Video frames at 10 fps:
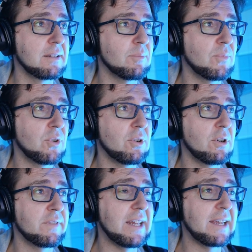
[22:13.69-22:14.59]
more
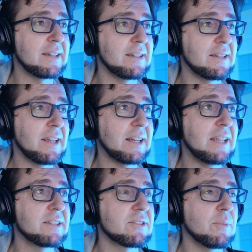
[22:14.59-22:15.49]
of like
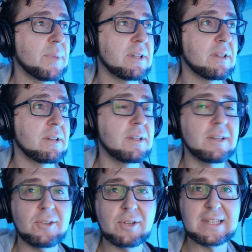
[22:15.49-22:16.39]
laser sound, but
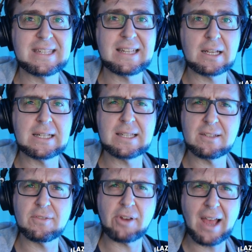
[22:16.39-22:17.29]
you can see like this is
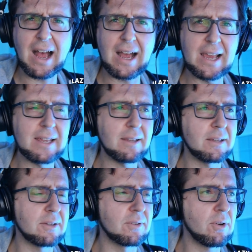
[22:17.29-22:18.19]
a very high
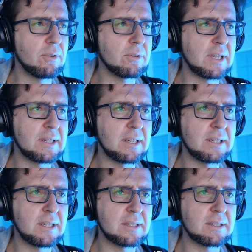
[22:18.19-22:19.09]
note, and
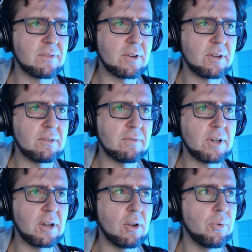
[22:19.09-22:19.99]
then this is a very,
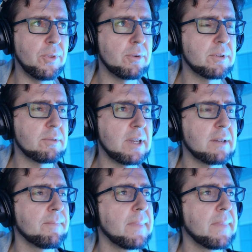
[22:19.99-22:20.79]
very low note, right?